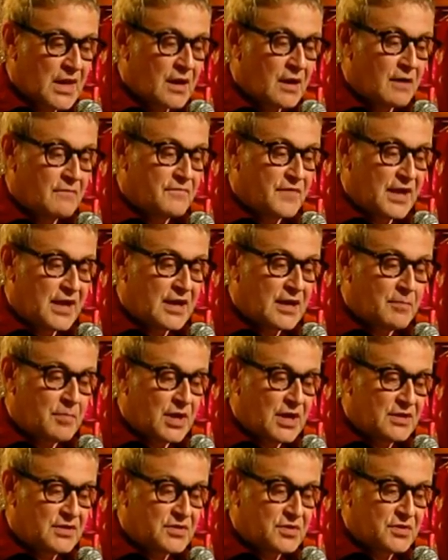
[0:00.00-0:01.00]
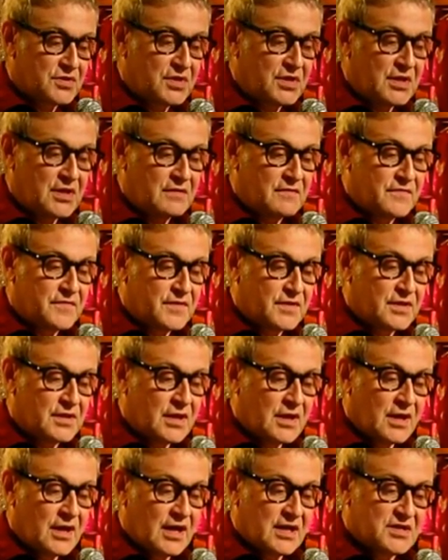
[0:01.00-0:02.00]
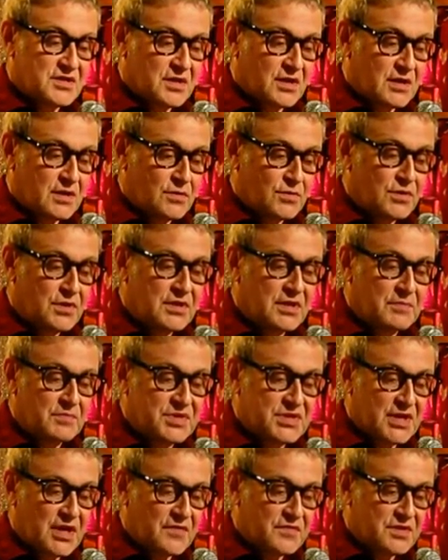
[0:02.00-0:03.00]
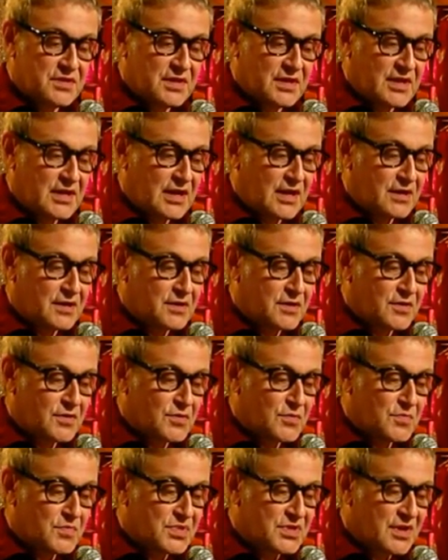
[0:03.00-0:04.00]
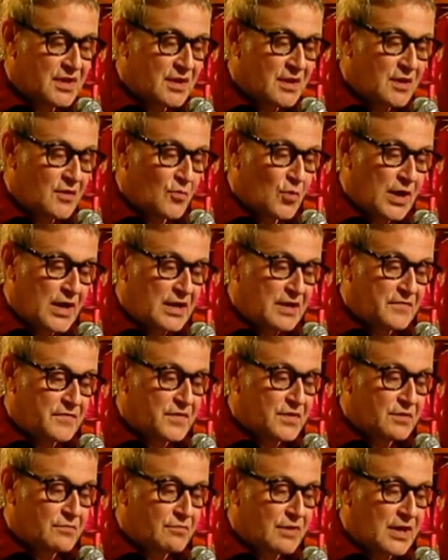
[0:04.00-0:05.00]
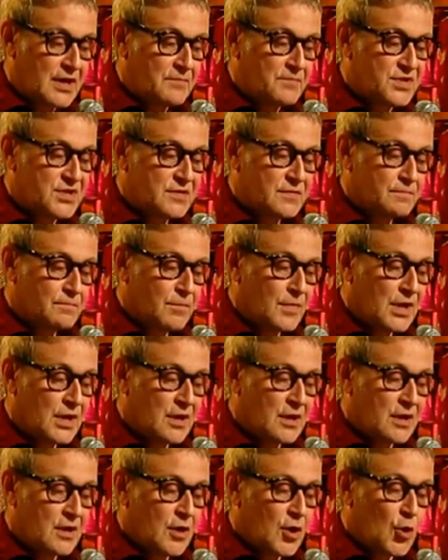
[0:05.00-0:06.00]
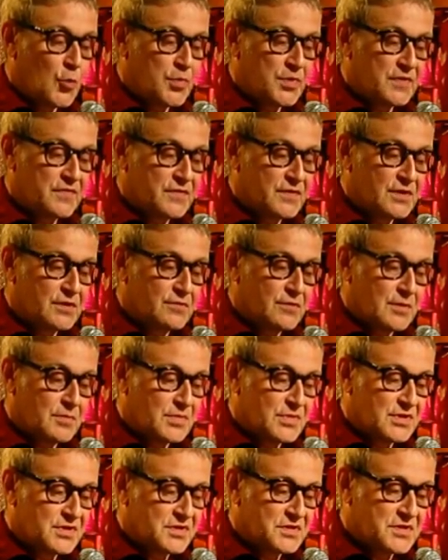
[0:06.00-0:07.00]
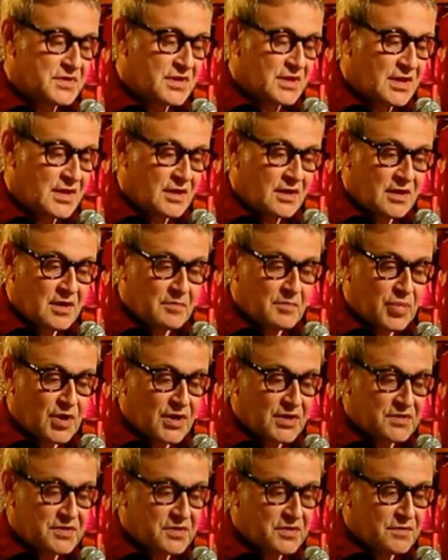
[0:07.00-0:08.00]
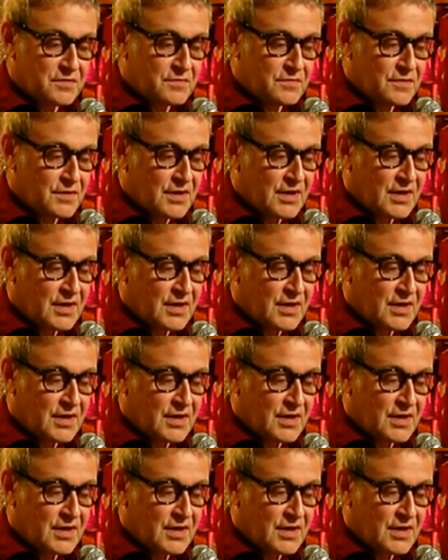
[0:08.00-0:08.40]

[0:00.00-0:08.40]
A vagabond took the infant and secluded themselves in the catacombs, waiting for the ransom, hoping for the criminals. Part 2.